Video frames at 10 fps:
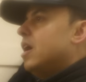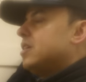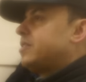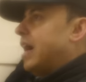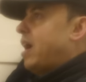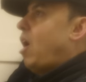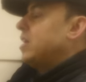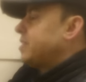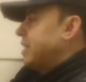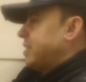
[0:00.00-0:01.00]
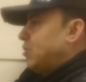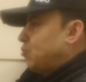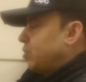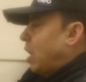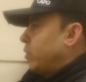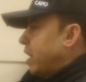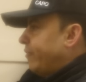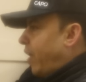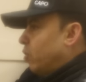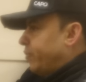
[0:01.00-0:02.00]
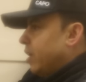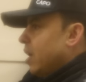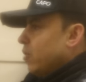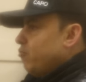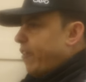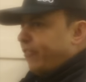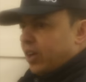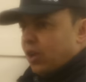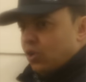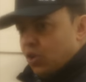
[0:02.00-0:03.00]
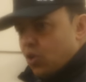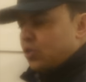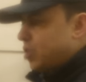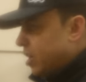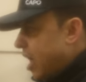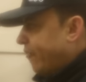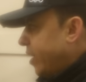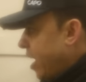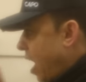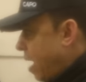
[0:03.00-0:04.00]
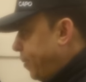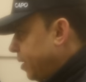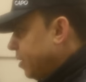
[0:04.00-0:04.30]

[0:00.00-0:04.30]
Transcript: stay high, stay central, don't get involved. Ref going to look to level it up.